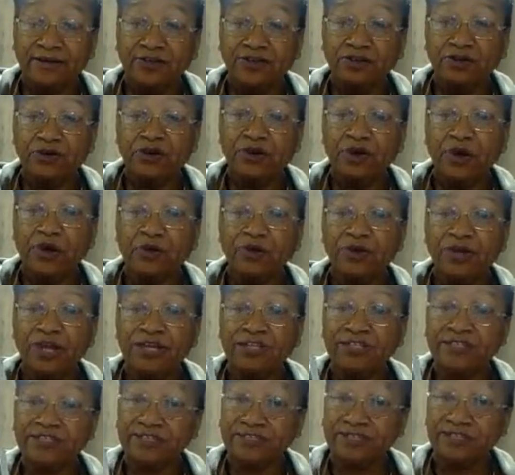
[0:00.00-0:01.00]
you don't
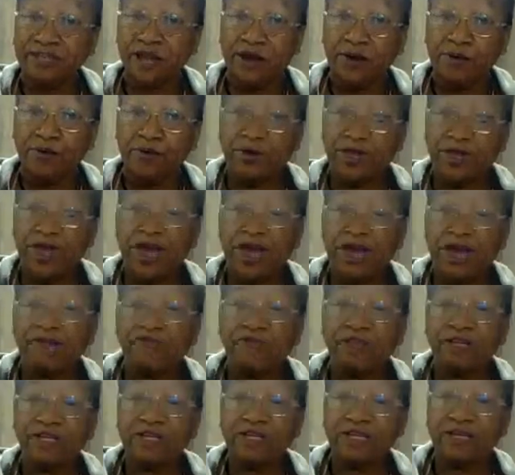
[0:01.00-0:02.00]
necessarily have
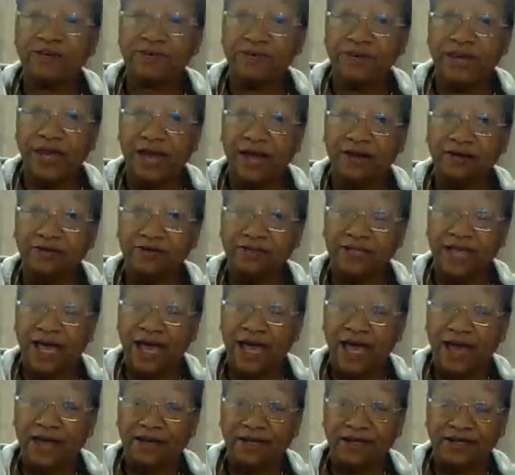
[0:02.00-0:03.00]
to leave it
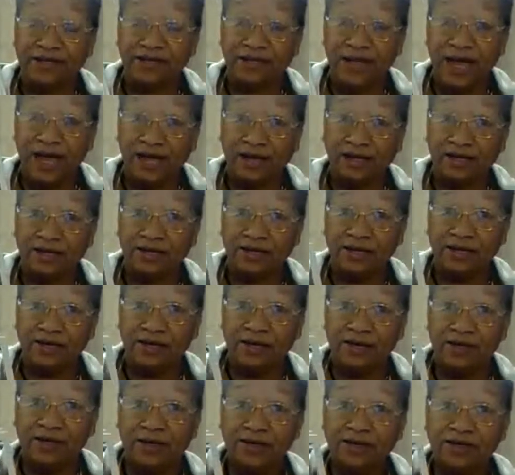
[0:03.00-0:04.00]
outside at night.
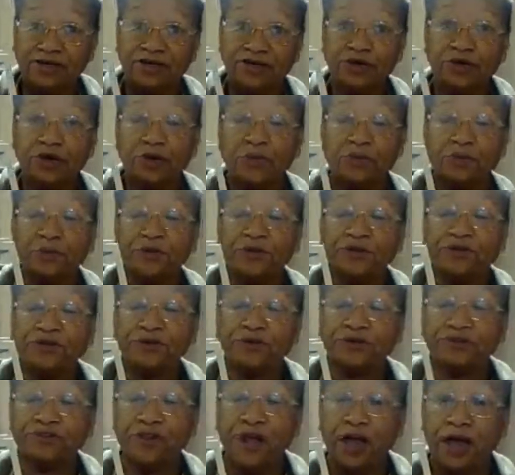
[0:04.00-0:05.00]
You could put
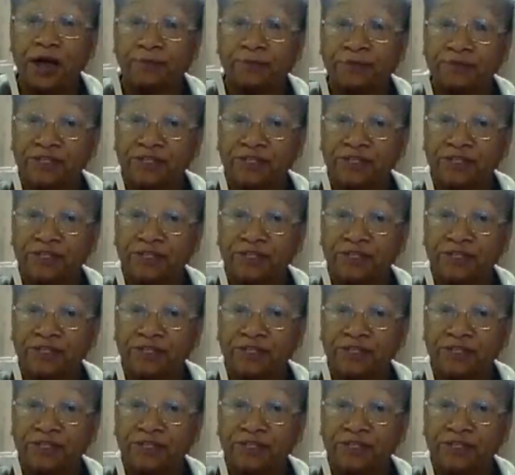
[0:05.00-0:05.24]
you some